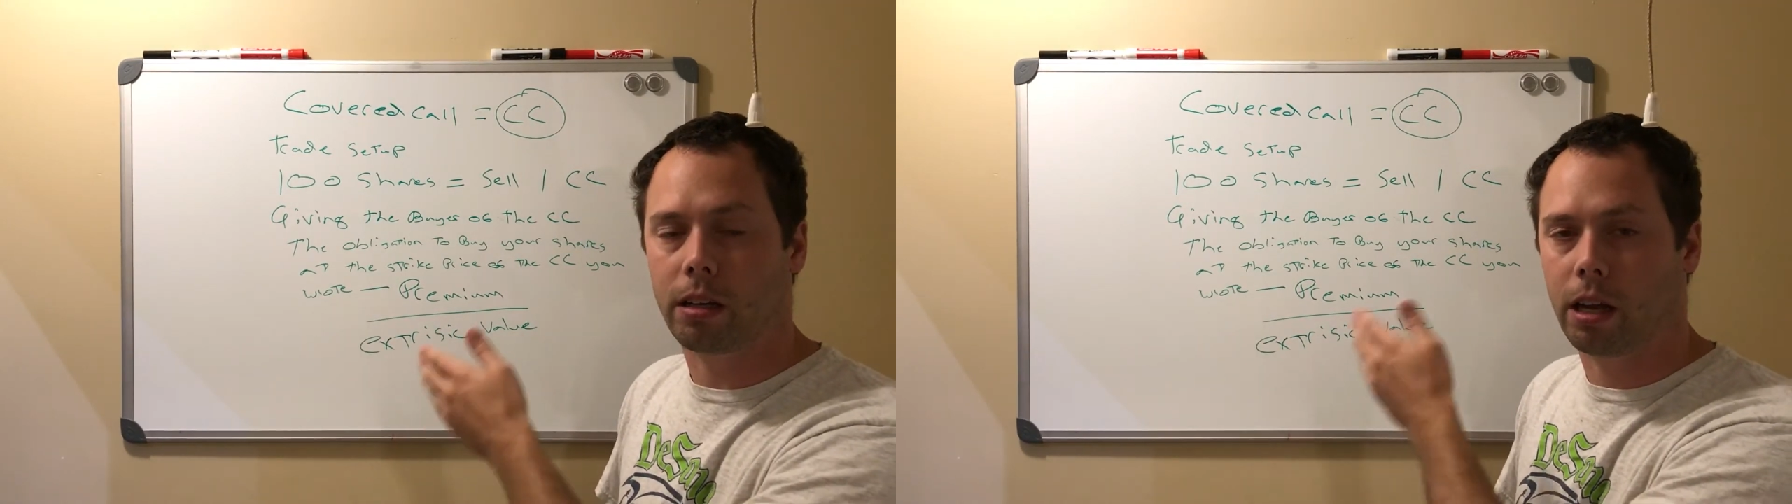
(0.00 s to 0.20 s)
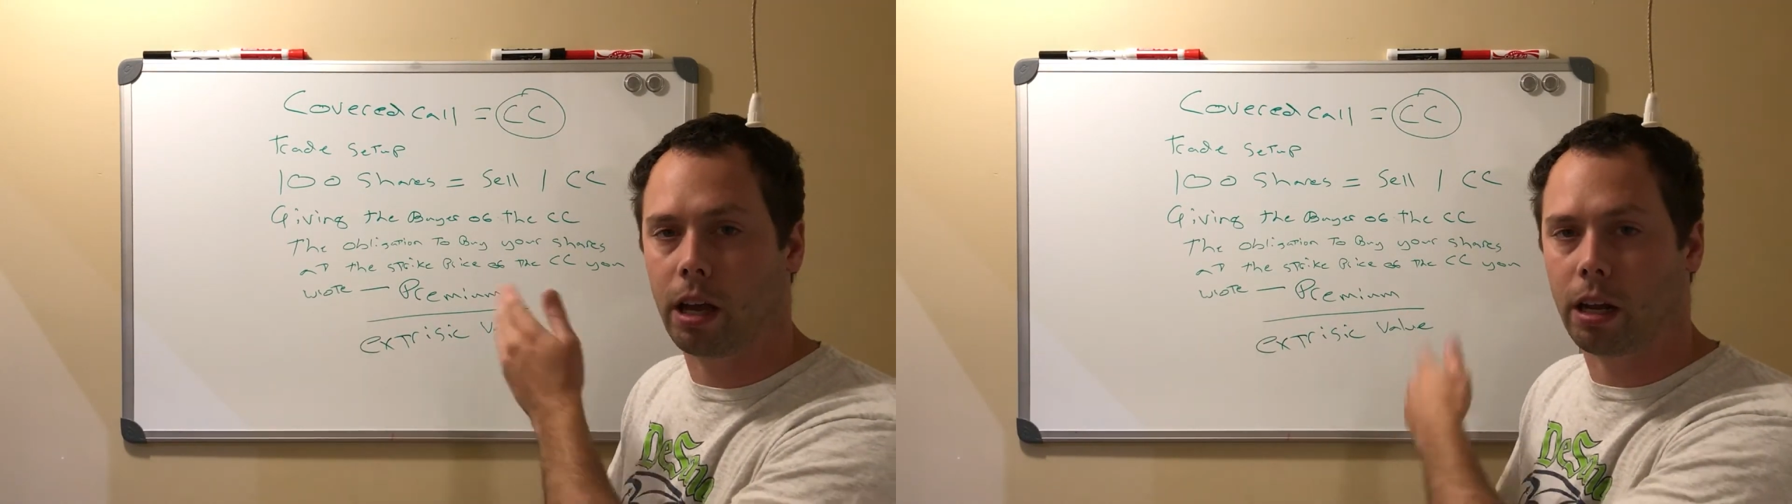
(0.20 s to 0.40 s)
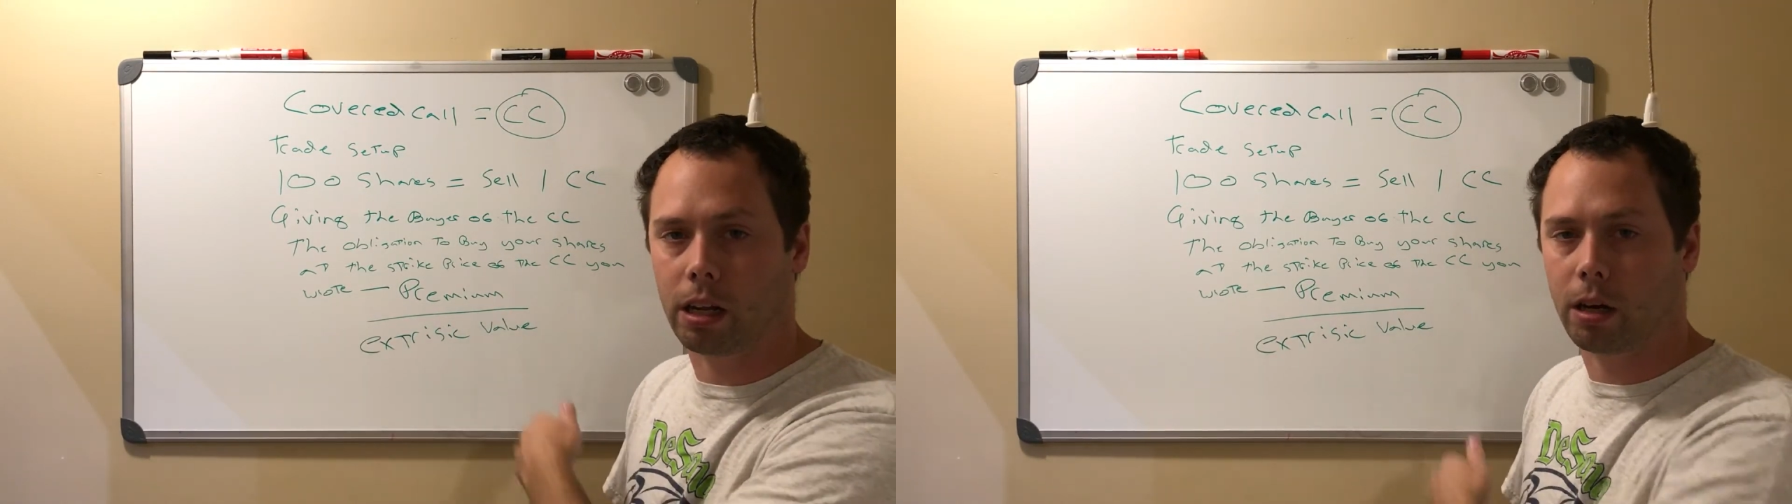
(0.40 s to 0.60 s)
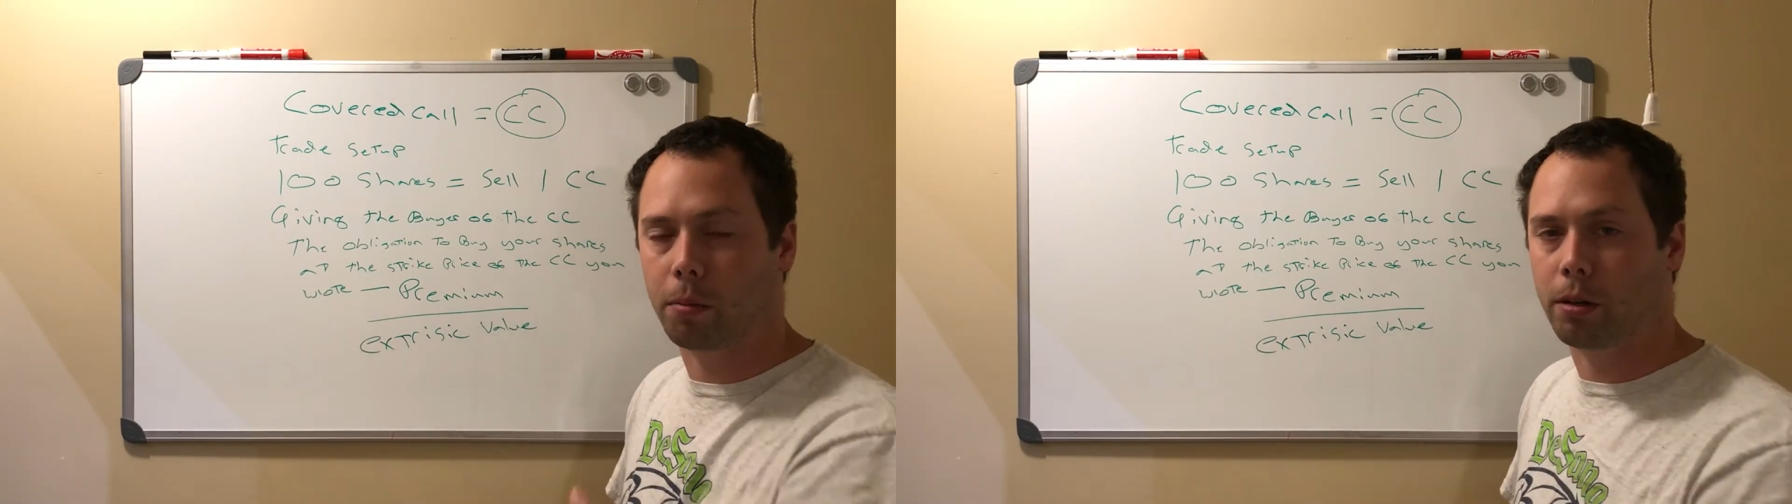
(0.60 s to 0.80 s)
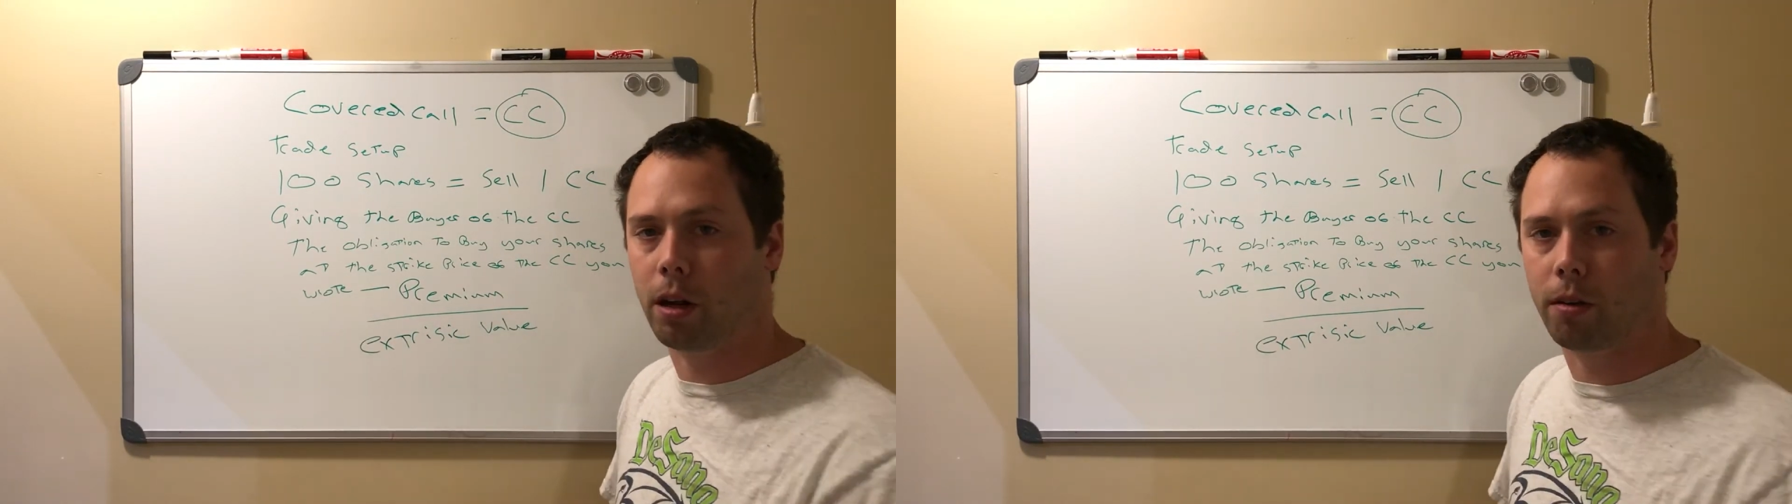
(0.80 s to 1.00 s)
and it
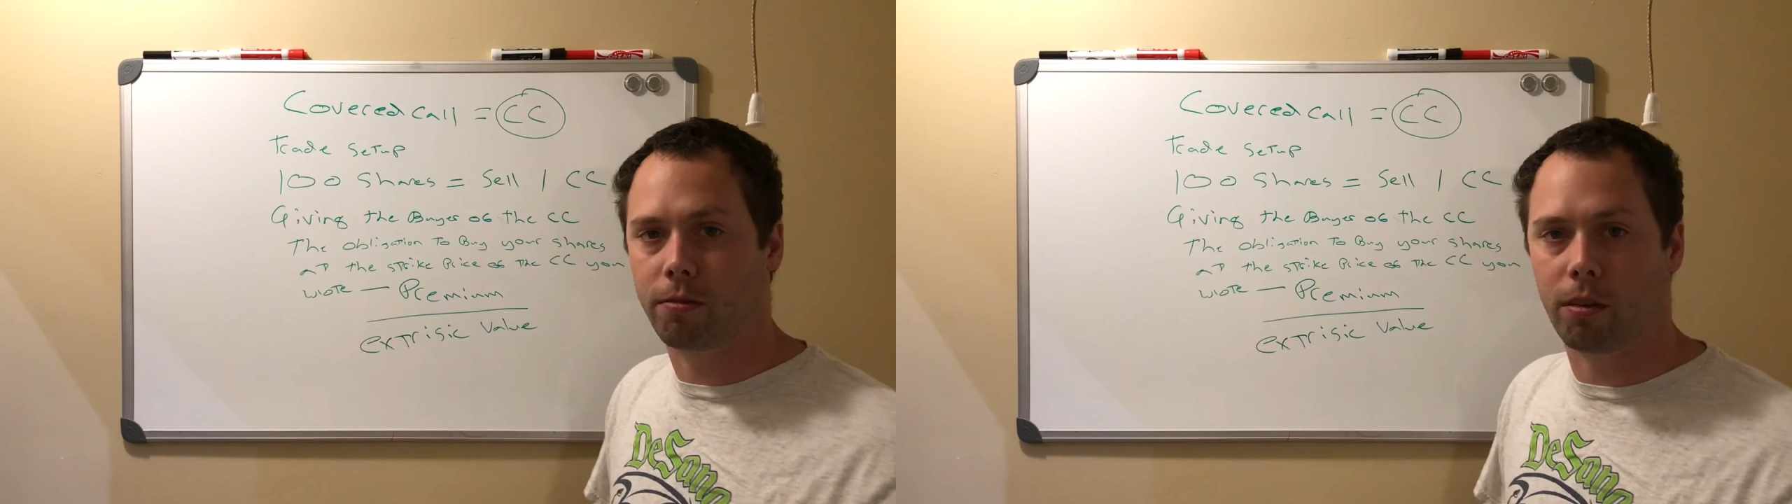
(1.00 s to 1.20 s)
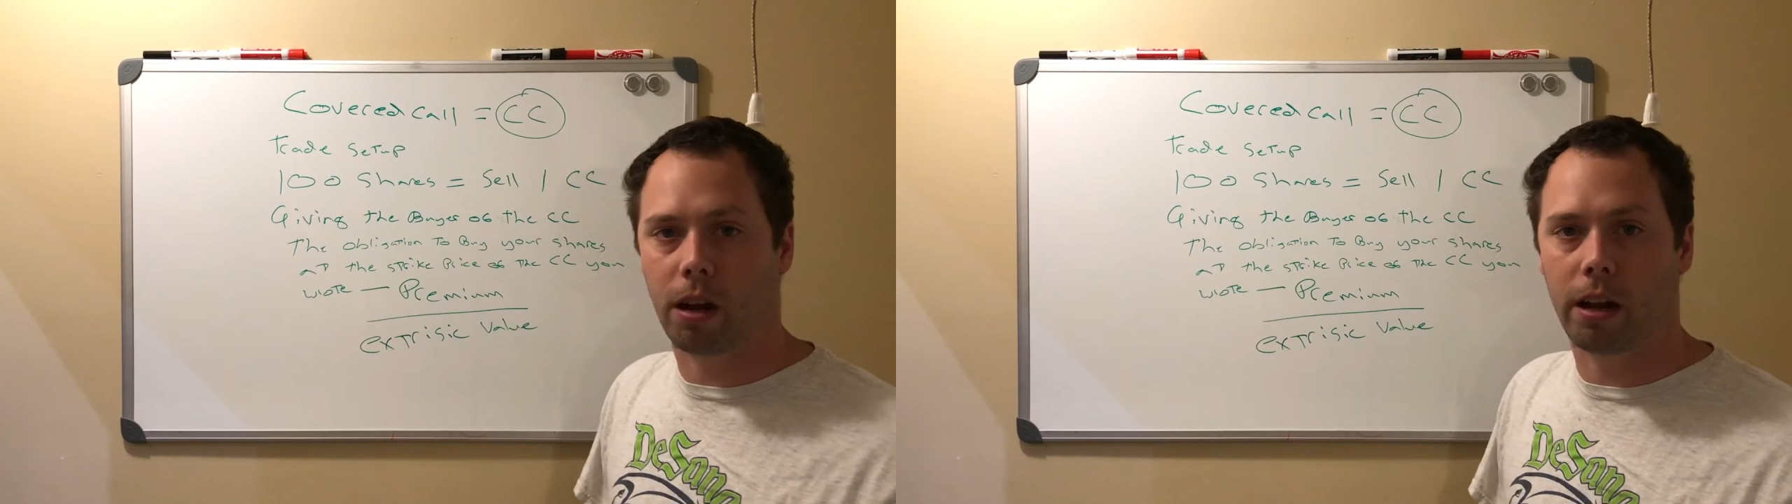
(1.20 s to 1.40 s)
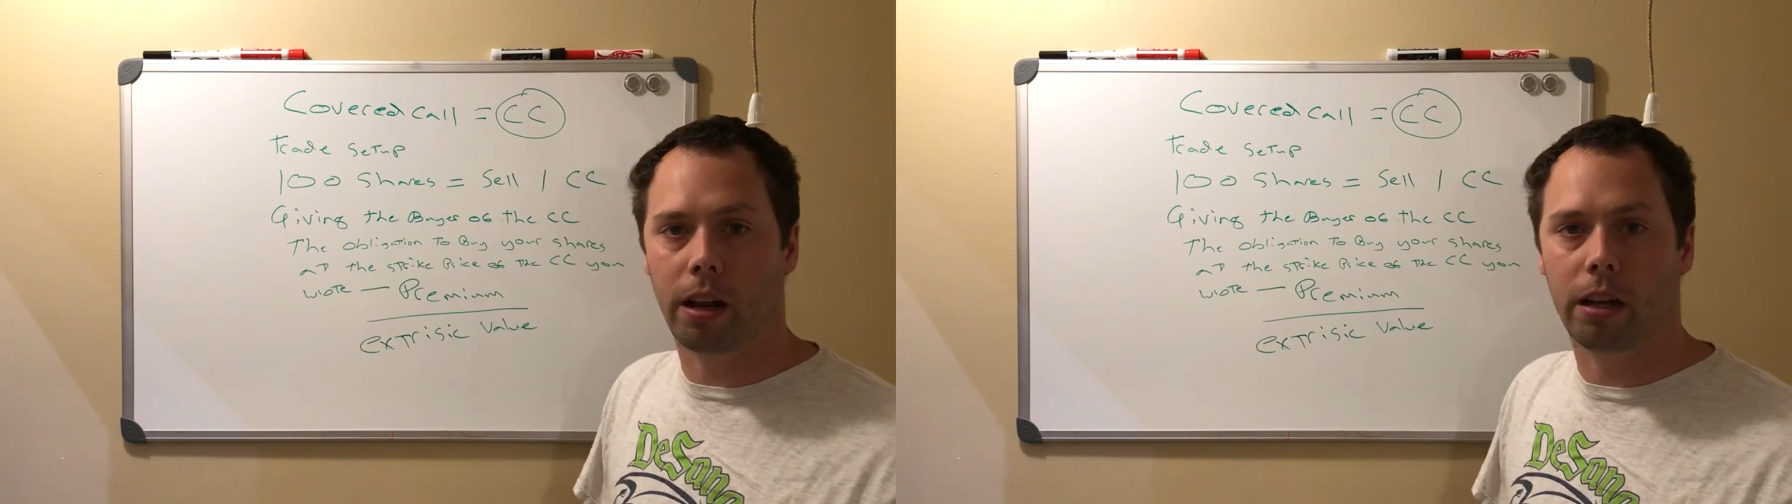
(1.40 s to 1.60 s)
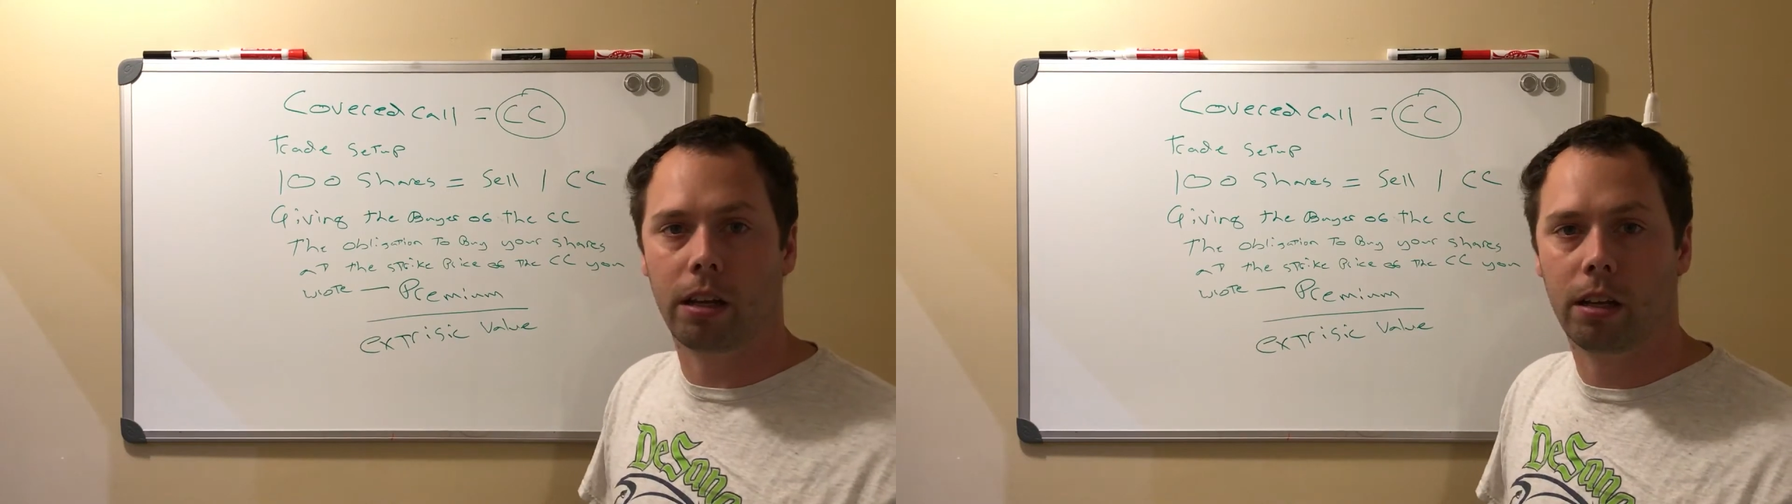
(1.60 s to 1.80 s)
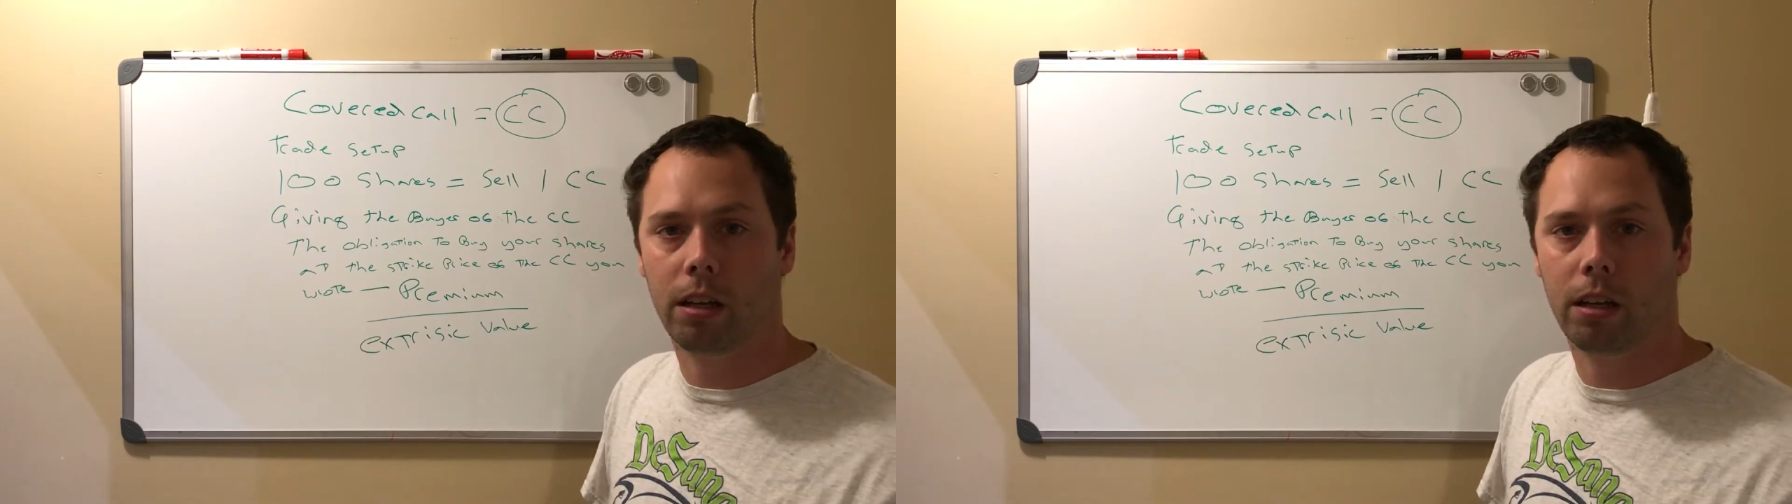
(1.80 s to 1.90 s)
come in on Friday,